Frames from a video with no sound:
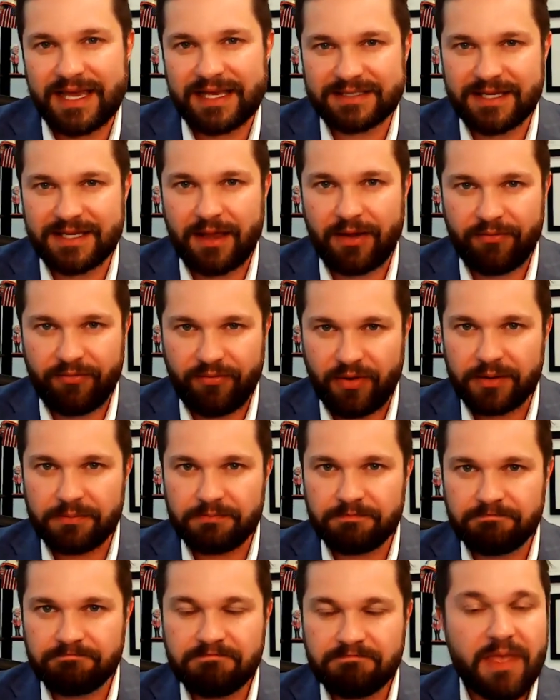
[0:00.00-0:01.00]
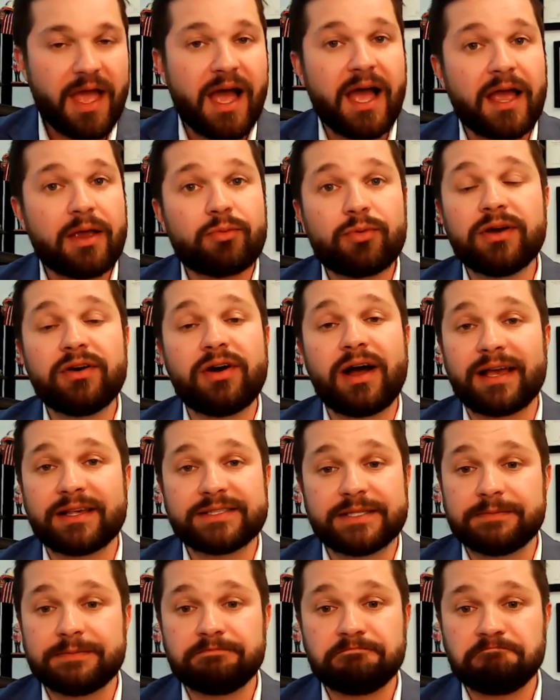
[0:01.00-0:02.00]
that that's not fun. I
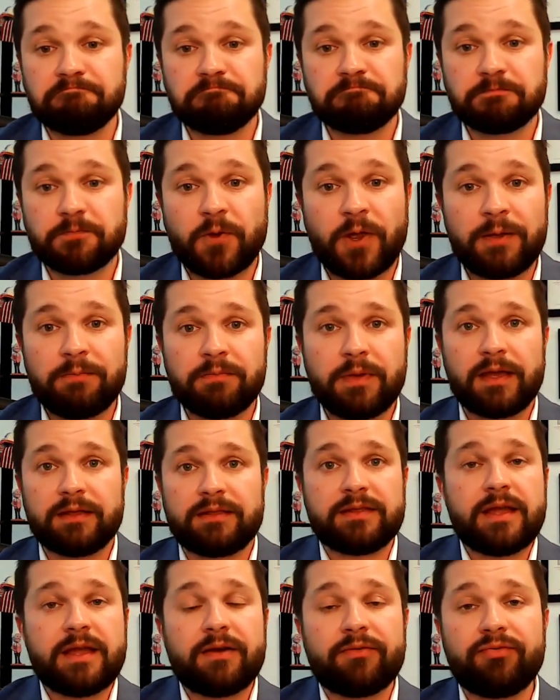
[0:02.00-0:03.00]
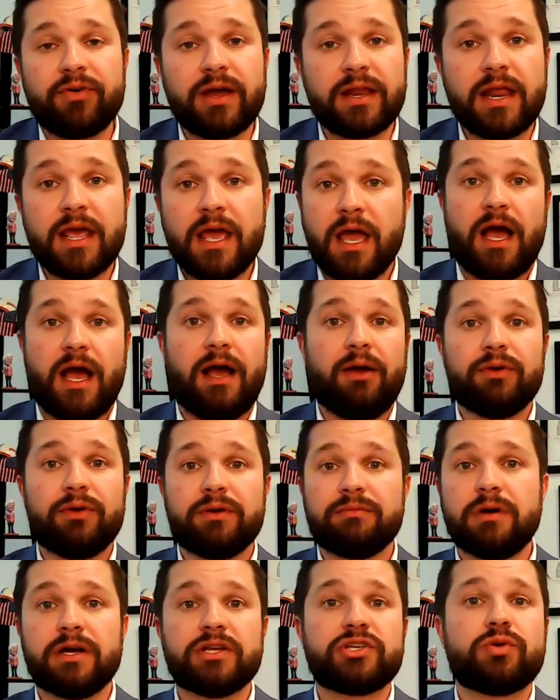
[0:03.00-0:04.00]
realize it, right? It's not fun. I
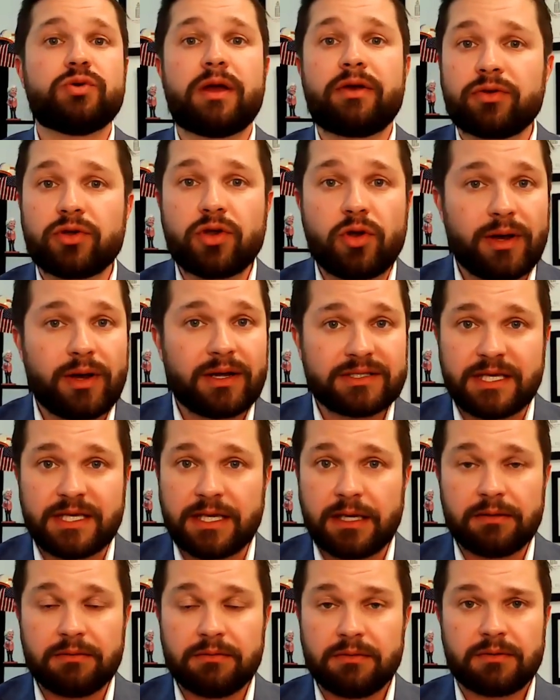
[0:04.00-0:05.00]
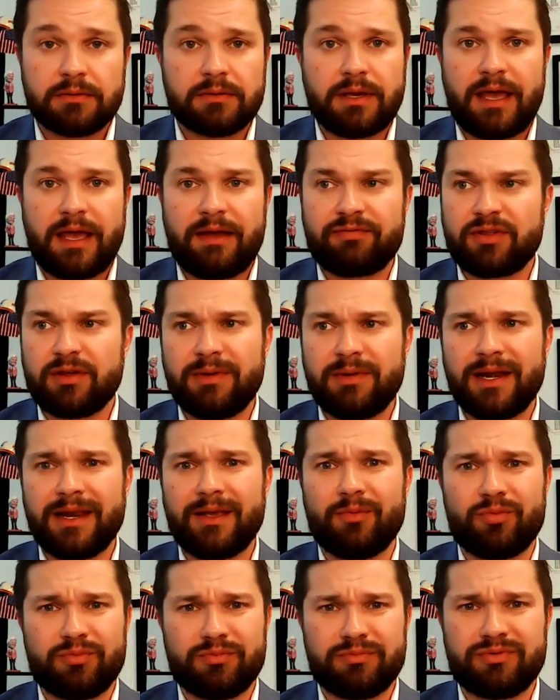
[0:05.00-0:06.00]
would much rather go out to eat, have
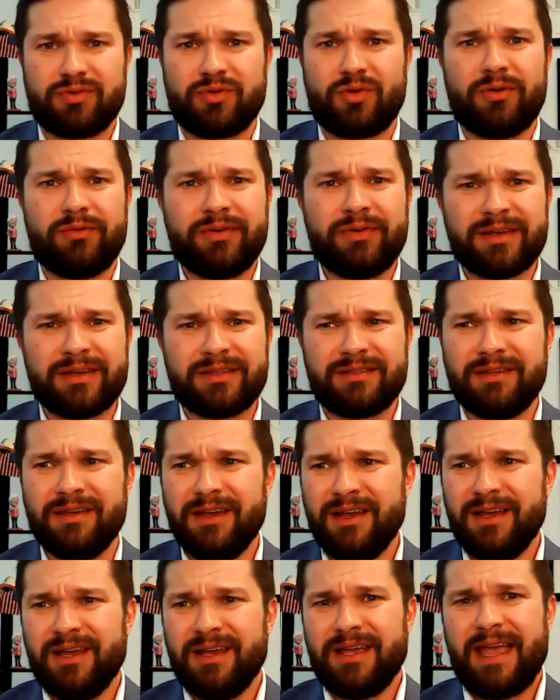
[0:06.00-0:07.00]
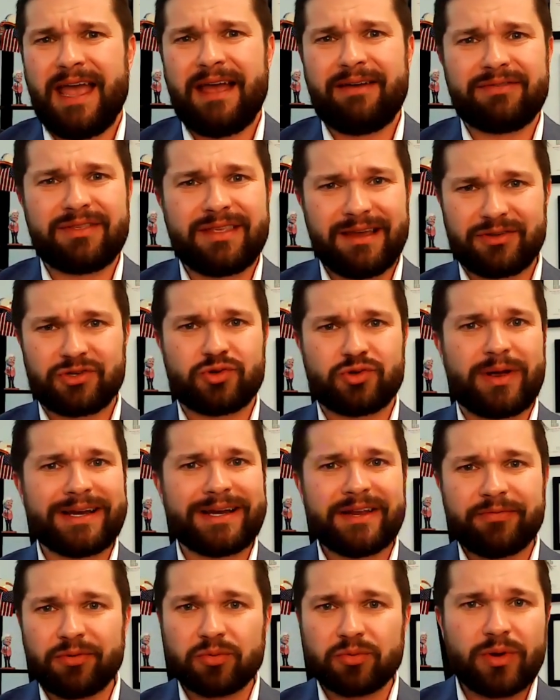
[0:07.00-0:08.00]
somebody serve us,
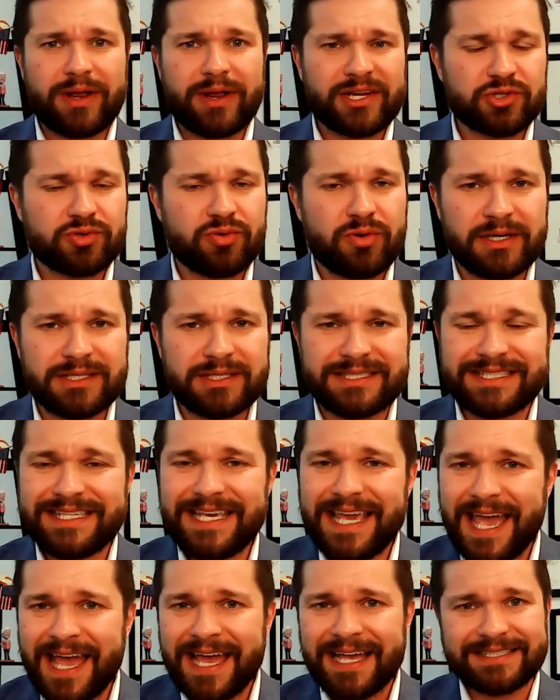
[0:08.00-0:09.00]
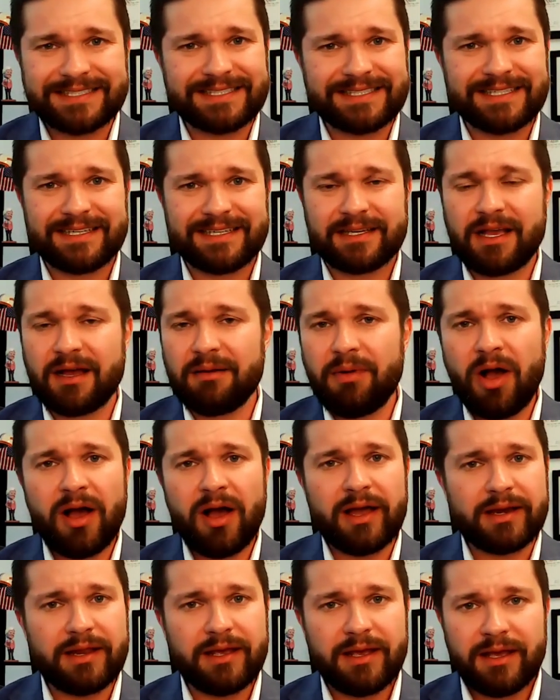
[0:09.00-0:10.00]
try different restaurants. Yes, come
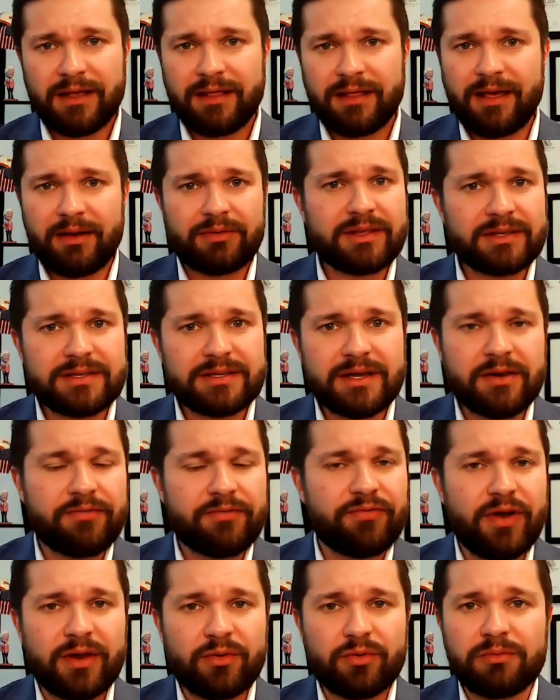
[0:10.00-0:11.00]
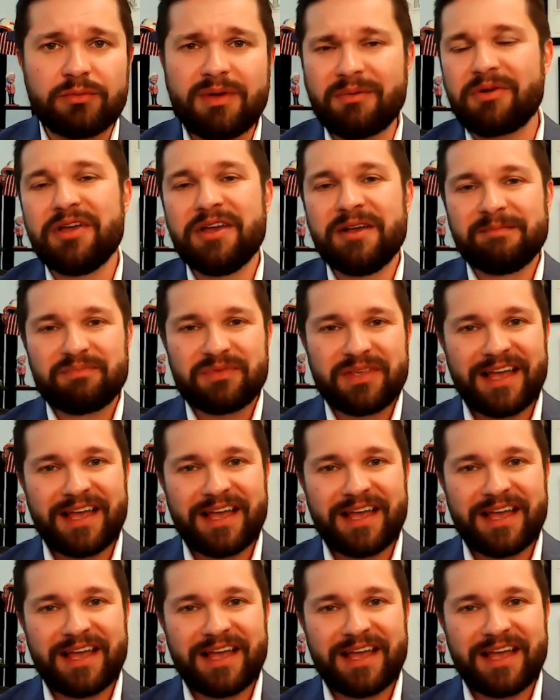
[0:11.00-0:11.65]
on. That was a ton of fun. Remember